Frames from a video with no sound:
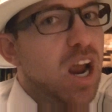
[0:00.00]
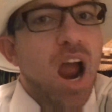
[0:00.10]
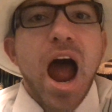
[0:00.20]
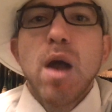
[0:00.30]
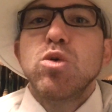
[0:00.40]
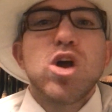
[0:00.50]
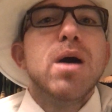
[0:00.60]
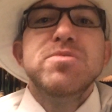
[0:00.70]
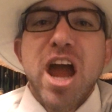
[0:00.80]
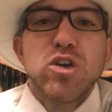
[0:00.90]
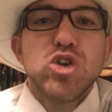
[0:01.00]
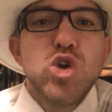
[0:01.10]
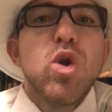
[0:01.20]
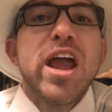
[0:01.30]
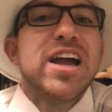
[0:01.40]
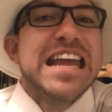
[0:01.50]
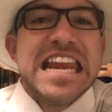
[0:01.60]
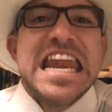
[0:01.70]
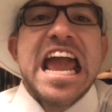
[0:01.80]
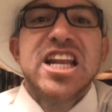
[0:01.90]
I will come down on you like an
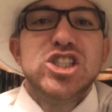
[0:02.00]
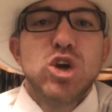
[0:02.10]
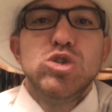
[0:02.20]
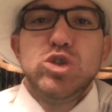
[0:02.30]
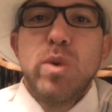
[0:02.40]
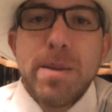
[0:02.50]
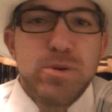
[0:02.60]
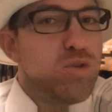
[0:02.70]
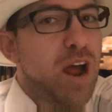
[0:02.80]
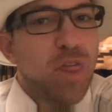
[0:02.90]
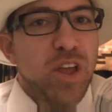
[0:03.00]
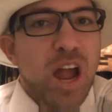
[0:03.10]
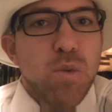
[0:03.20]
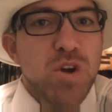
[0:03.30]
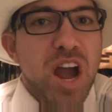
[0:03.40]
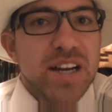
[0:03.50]
Indiana Jones whip. Do not think I will not.